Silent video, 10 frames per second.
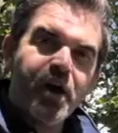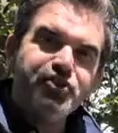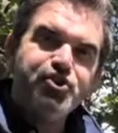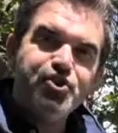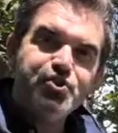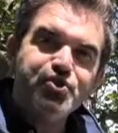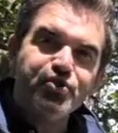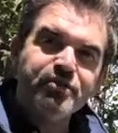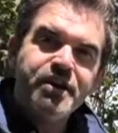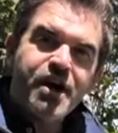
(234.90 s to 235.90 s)

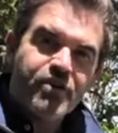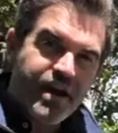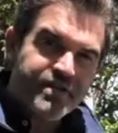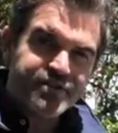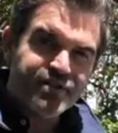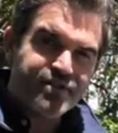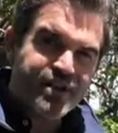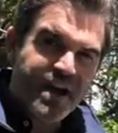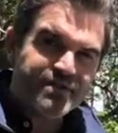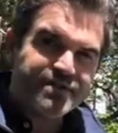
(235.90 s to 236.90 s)
unusual around the
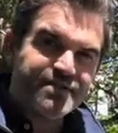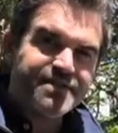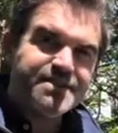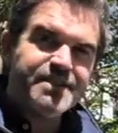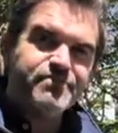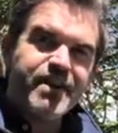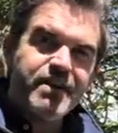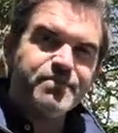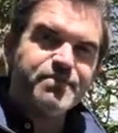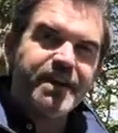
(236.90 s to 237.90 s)
2000s to see the
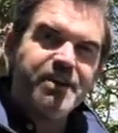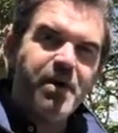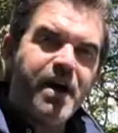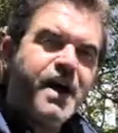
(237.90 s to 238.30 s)
roundels anywhere